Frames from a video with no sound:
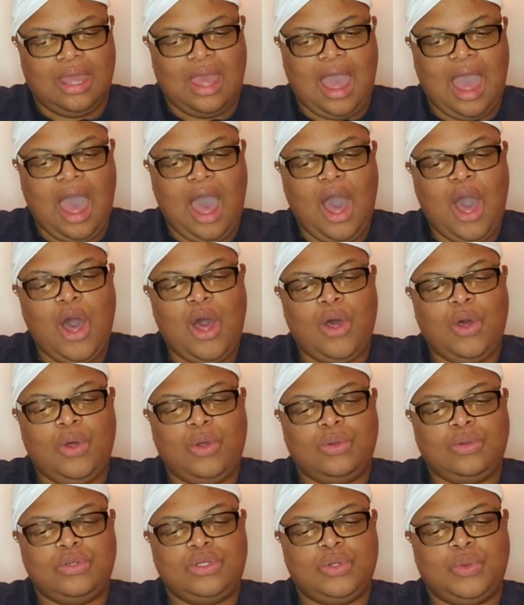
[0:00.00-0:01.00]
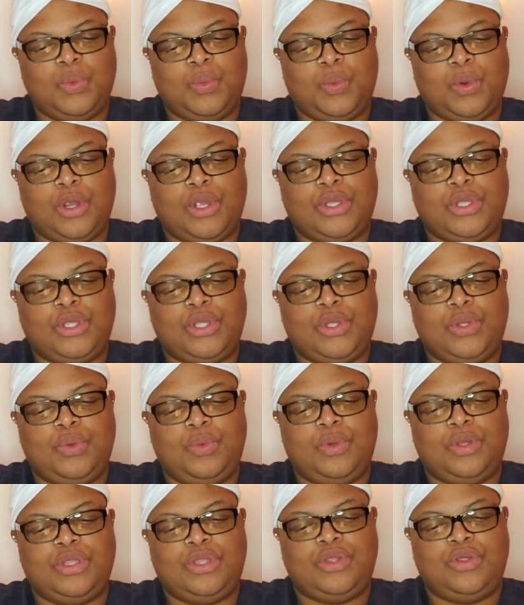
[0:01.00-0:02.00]
how old were
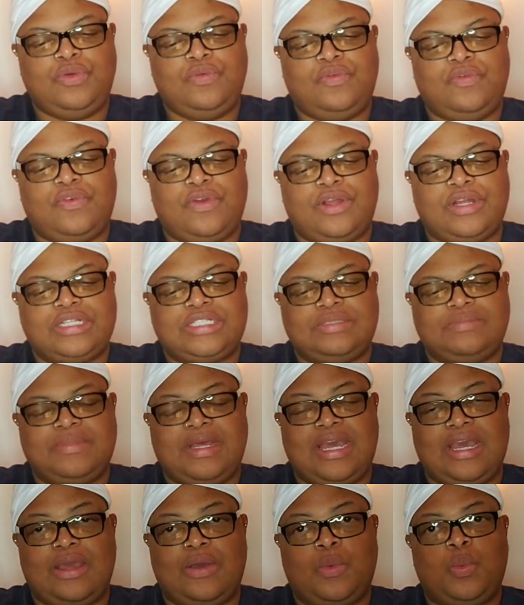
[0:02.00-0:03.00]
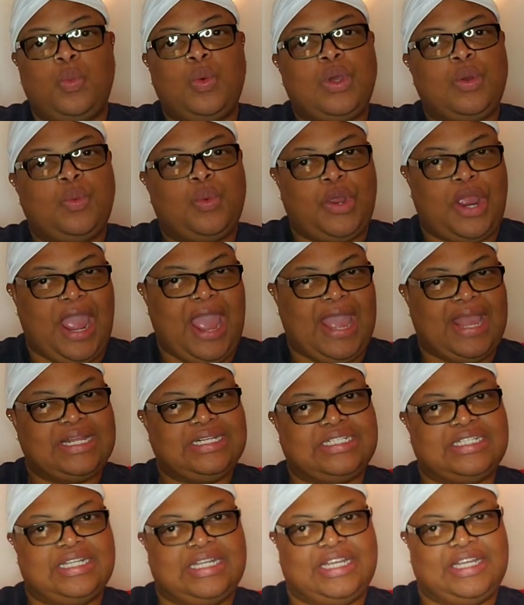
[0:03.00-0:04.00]
you when you first met? We were
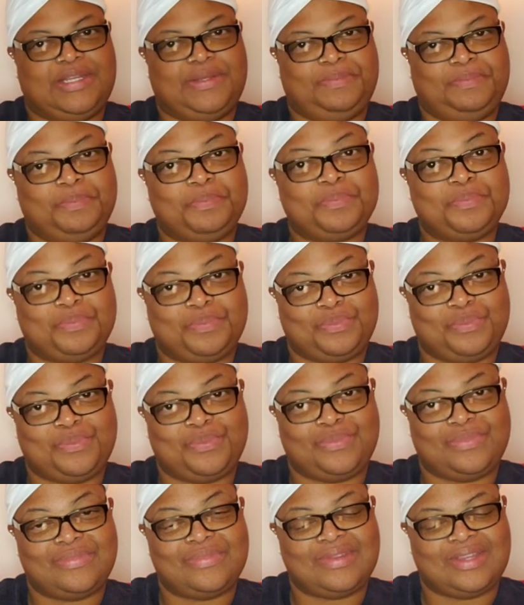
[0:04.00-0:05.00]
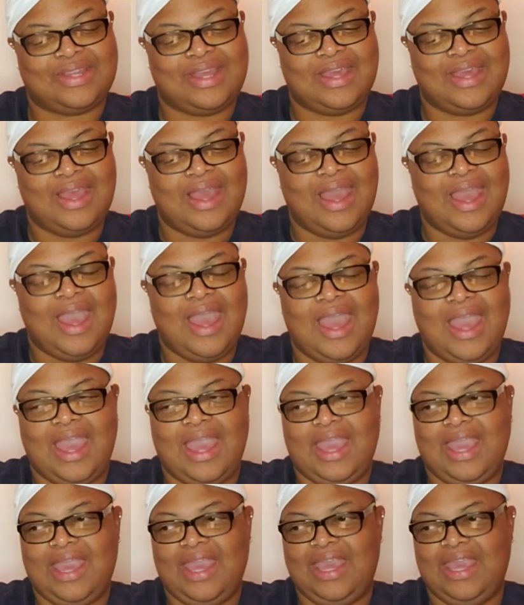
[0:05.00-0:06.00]
18.
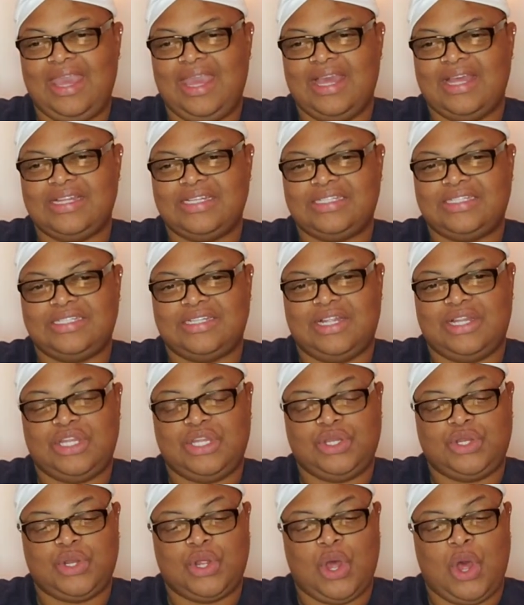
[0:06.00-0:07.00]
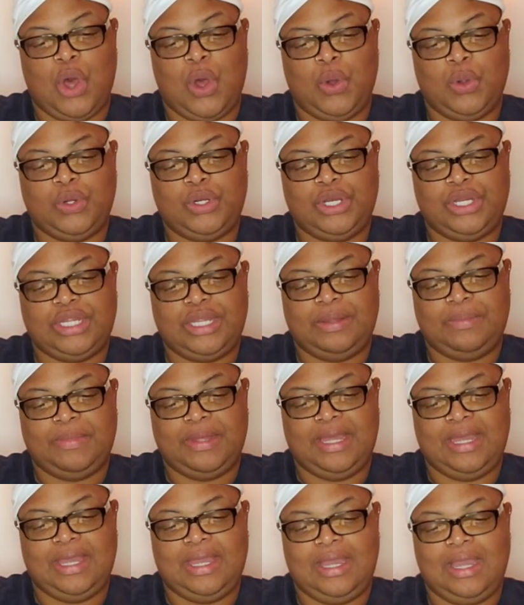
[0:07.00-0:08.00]
He is a little older than
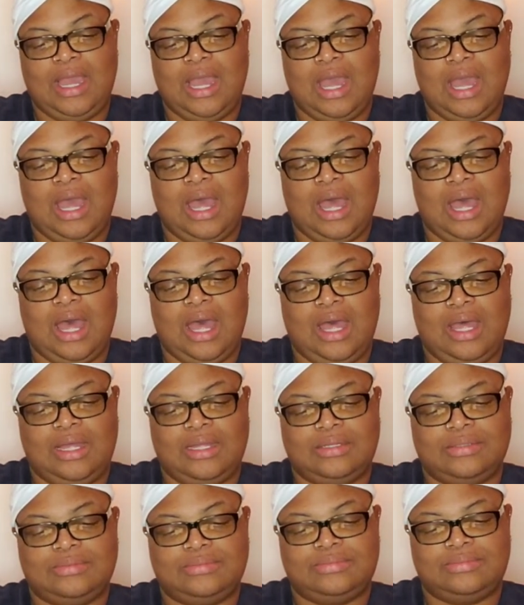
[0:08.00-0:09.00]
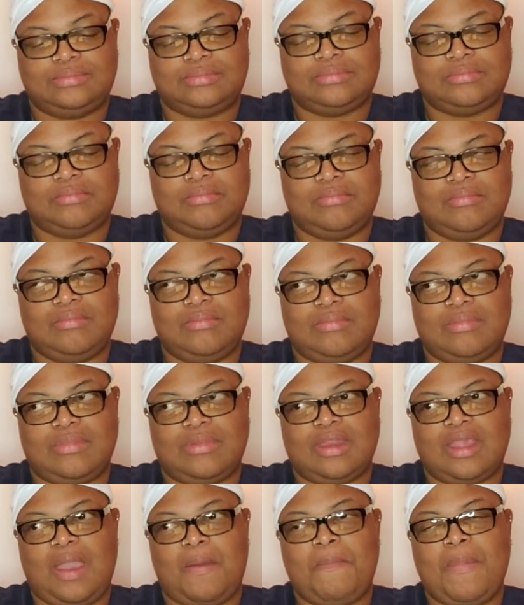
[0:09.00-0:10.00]
me. Um,
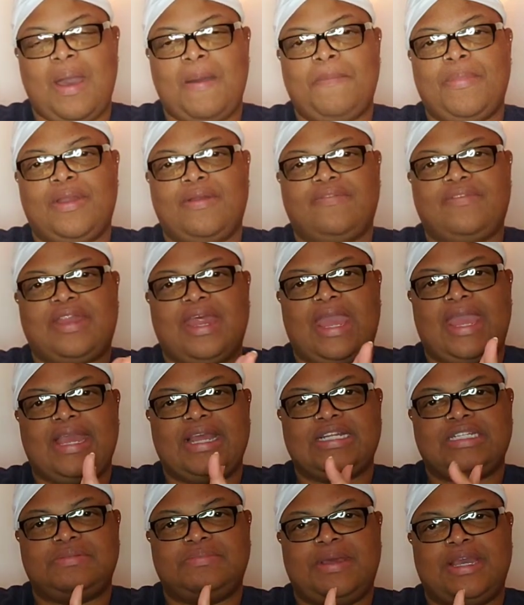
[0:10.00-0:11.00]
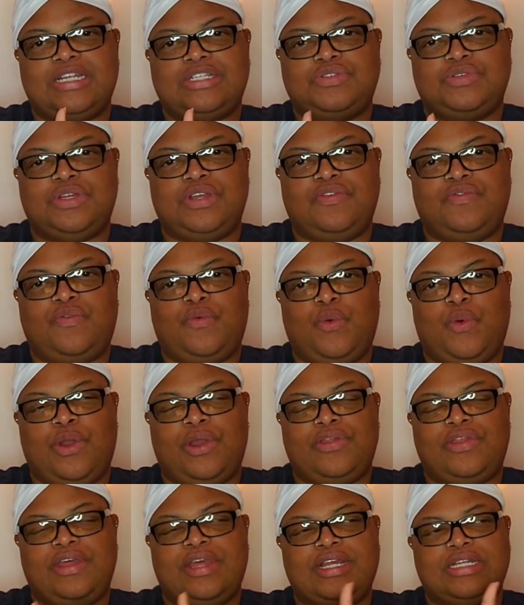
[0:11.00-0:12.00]
my birthday is May
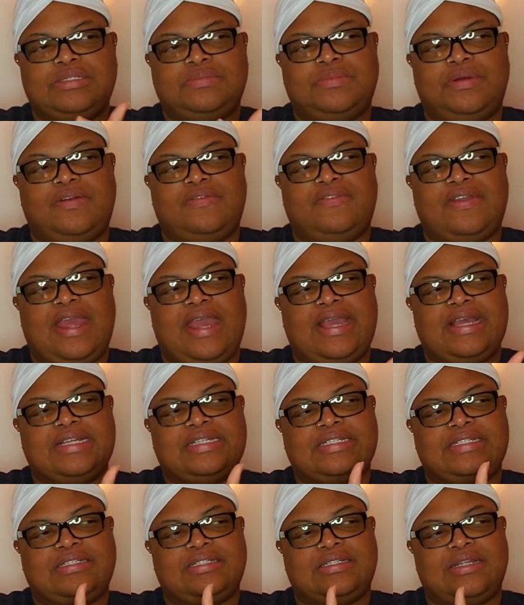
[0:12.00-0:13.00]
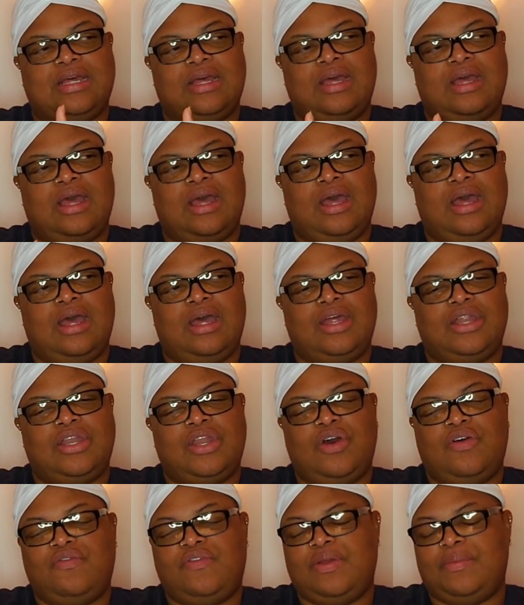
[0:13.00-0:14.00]
24th. His birthday is
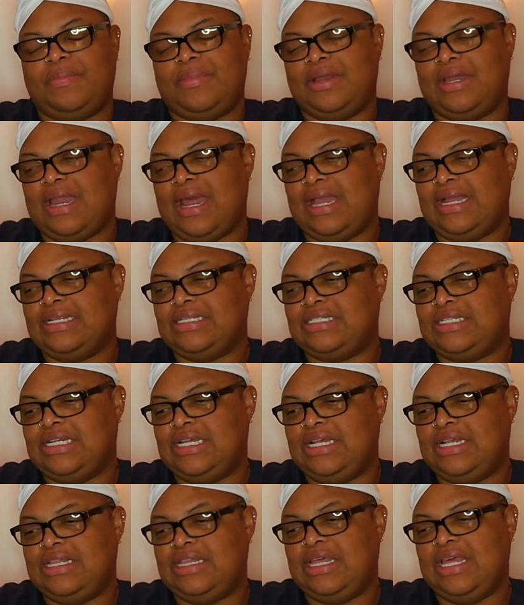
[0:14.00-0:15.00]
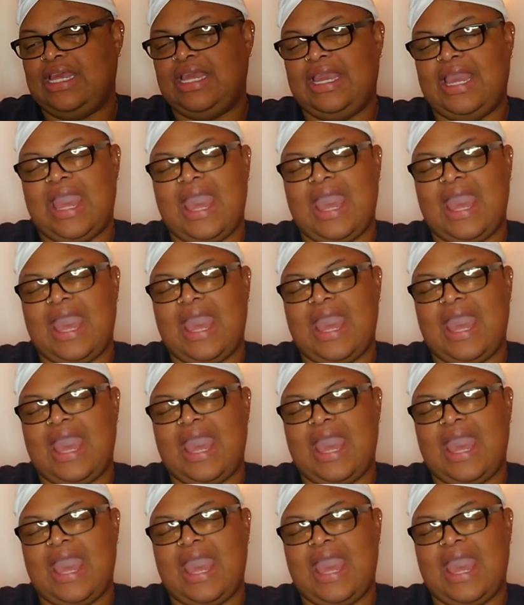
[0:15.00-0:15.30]
November 19th. He